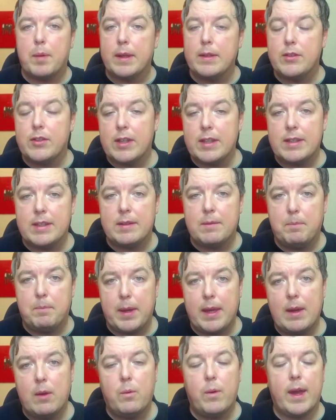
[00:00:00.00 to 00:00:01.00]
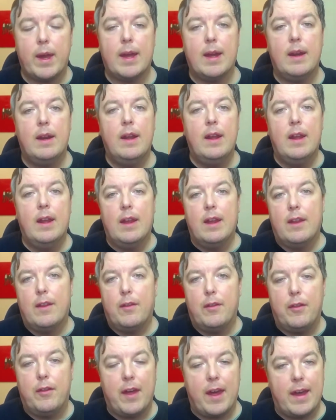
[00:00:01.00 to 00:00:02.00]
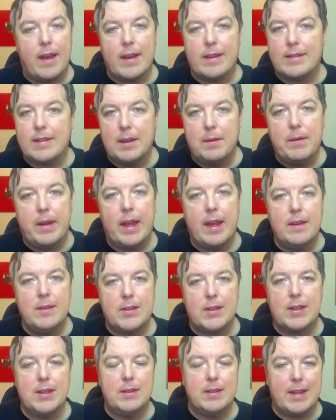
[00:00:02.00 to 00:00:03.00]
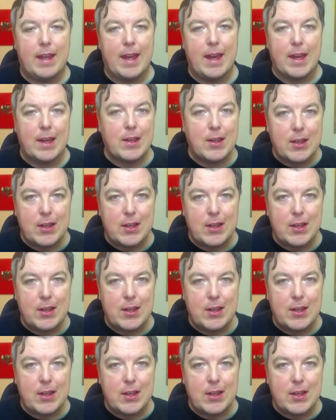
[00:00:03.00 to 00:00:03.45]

But just be aware that it sometimes can take